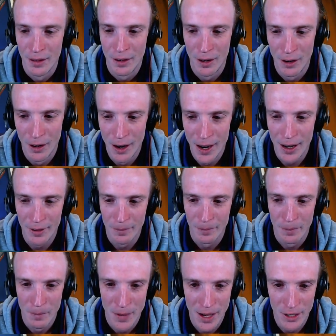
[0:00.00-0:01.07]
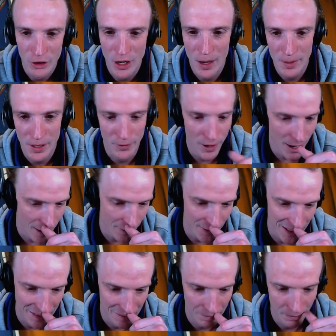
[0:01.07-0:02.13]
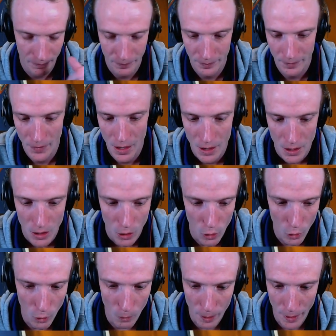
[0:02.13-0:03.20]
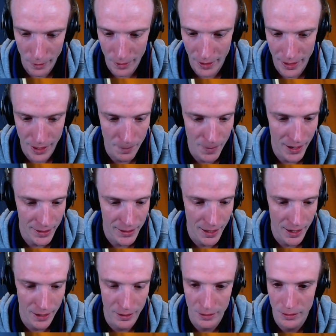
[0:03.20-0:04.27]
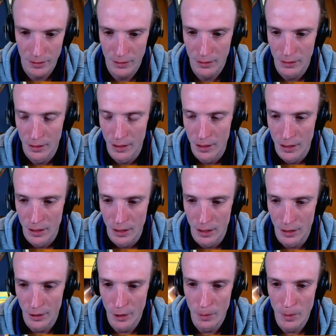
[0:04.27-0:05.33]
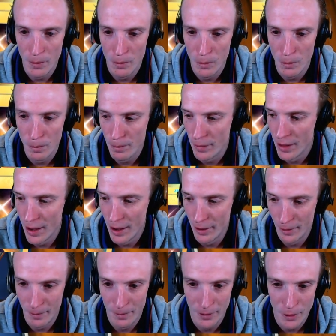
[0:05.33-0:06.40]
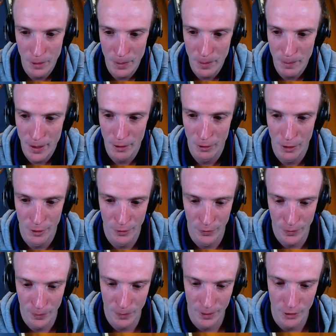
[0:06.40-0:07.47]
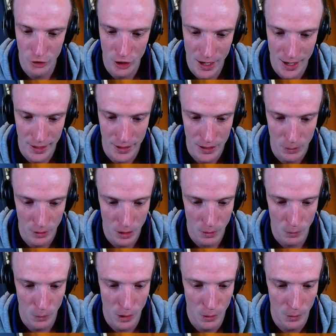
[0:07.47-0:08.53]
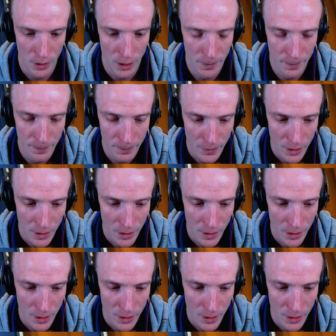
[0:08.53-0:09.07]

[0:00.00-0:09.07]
Alright, MarshChamp survives. Oh, Pokégear makes that a little bit better odds with the chance. So we got Welder,